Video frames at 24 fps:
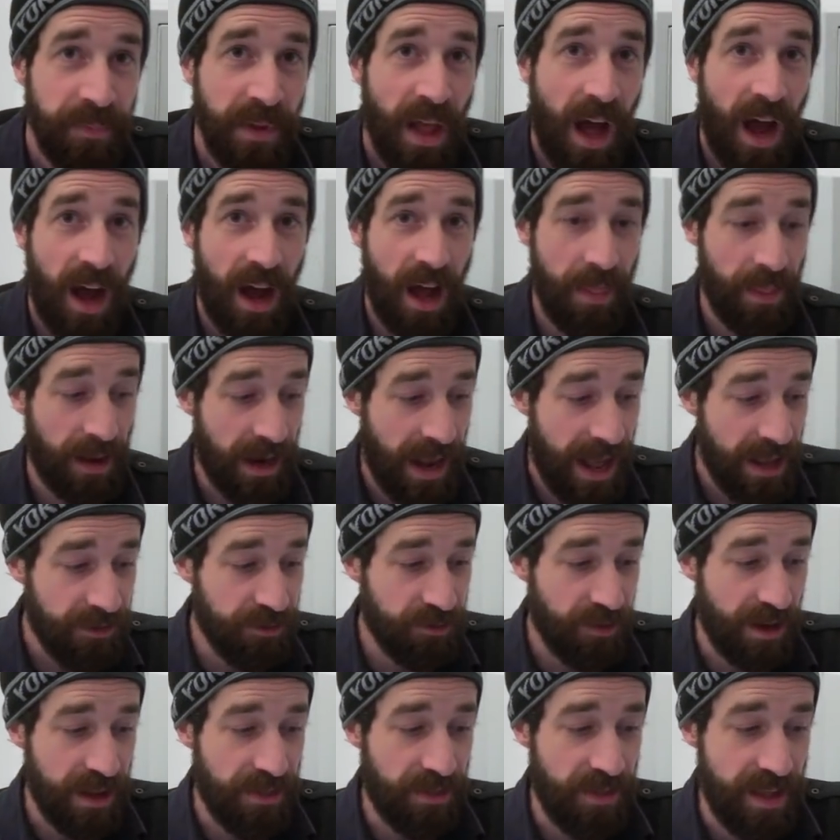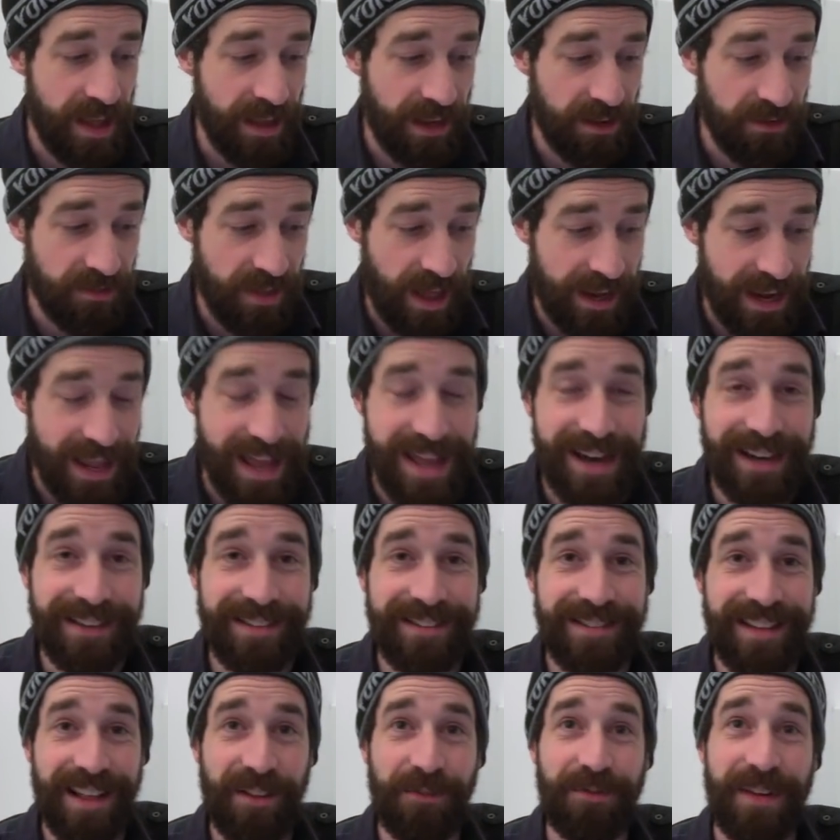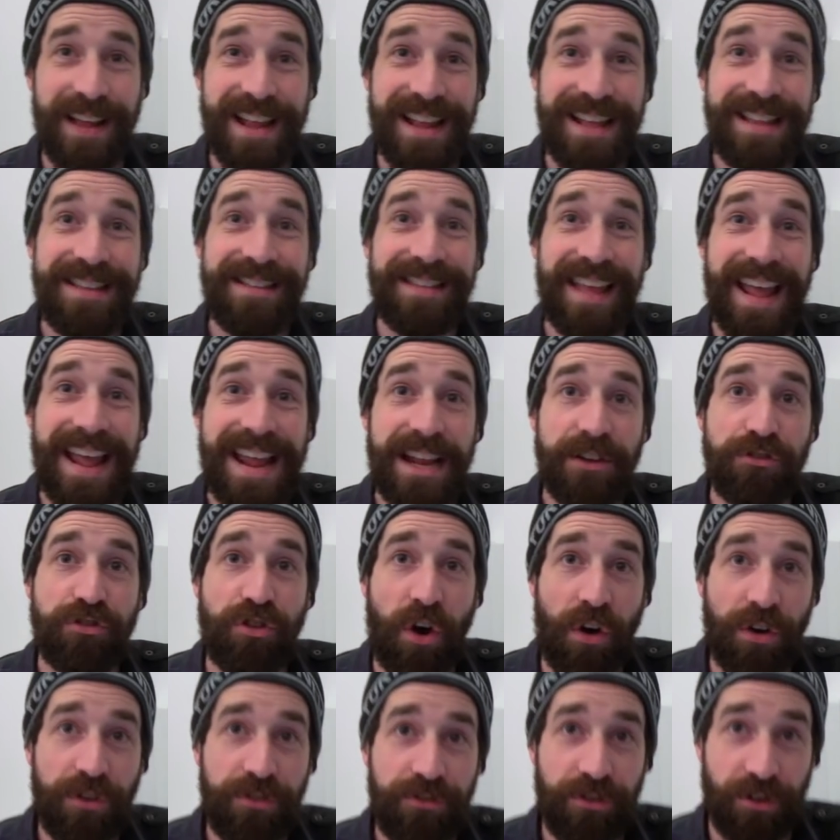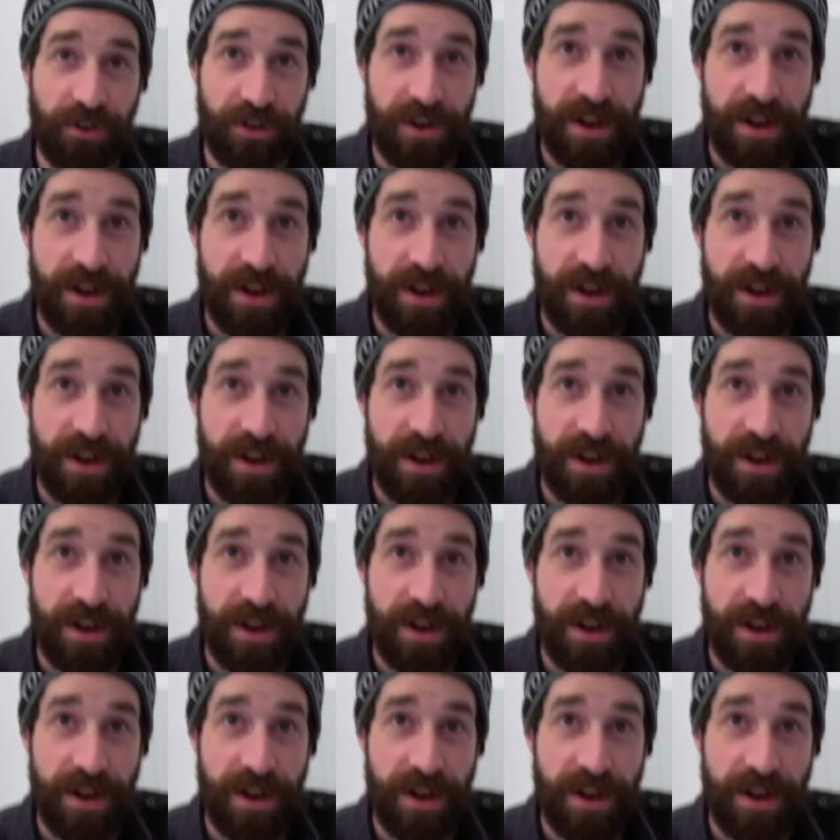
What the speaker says: And the last great thing is that it itself is a charger